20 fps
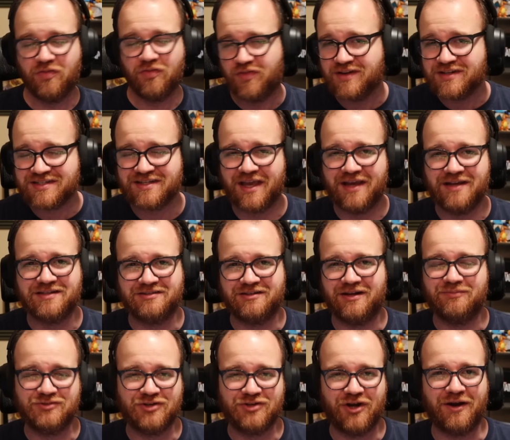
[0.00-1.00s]
this case that
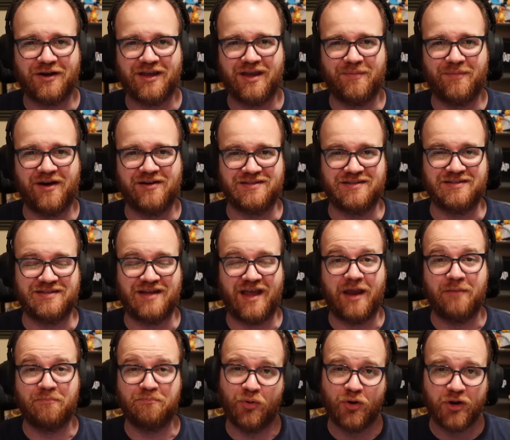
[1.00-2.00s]
I'm talking about today,
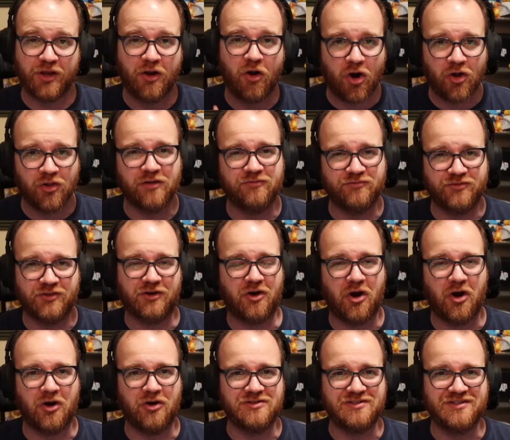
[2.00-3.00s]
putting all of the
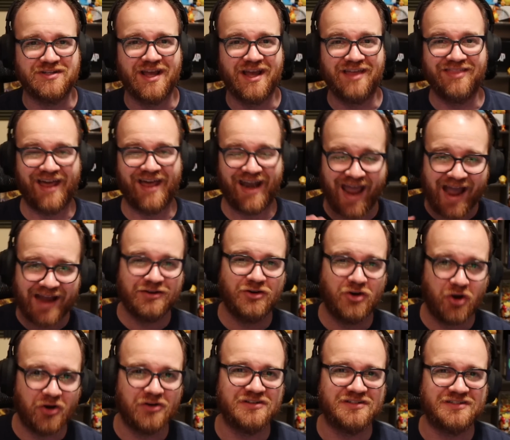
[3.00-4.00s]
cards that add
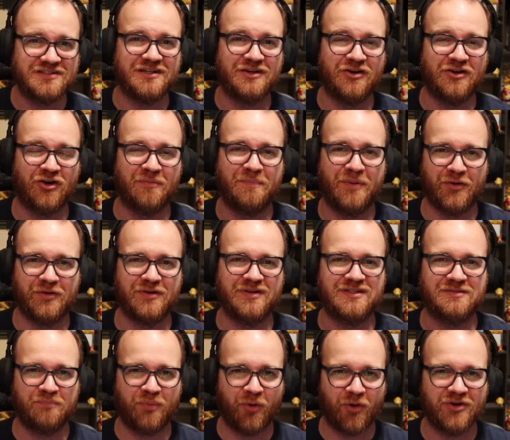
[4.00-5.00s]
cards to your opponent's
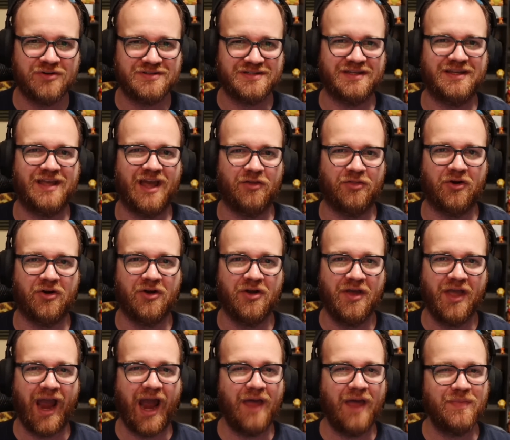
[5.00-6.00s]
board together,
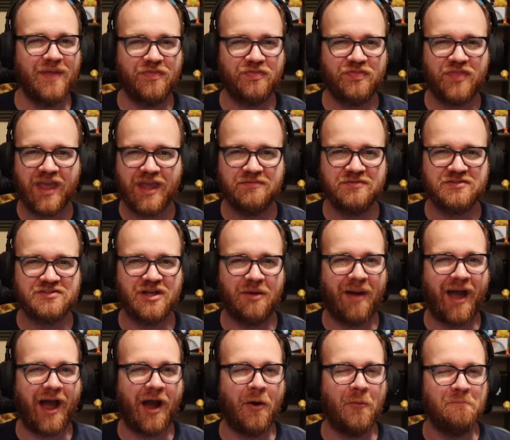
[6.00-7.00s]
and that they've
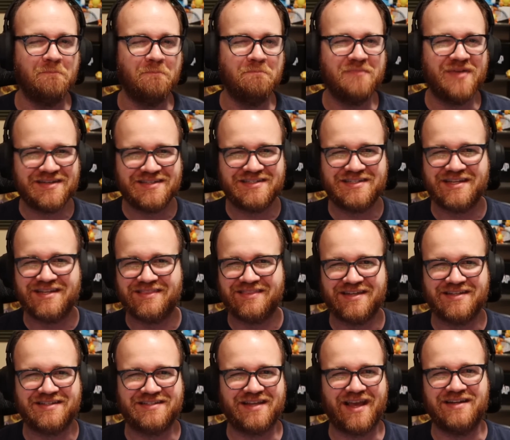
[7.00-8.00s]
somehow minted
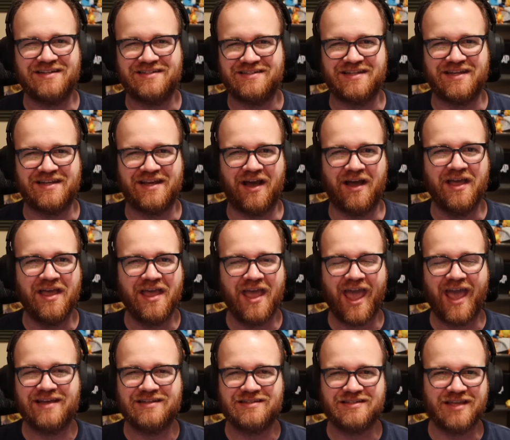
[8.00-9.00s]
this idea
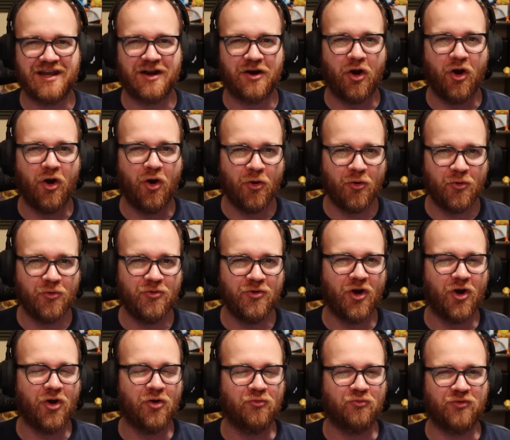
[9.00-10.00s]
as their own
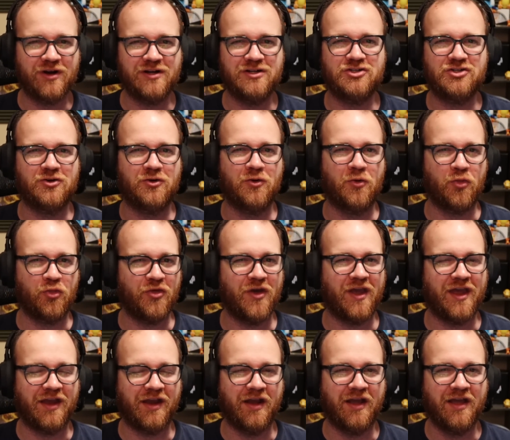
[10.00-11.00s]
original
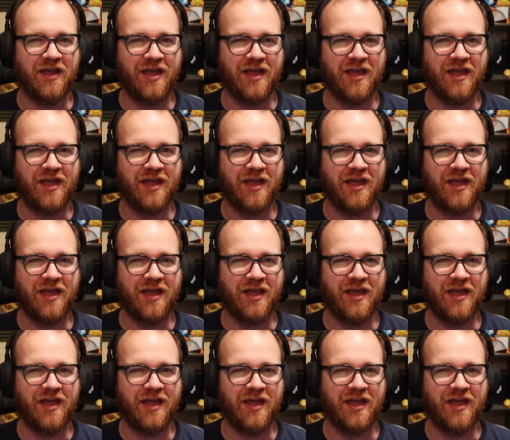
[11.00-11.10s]
thing,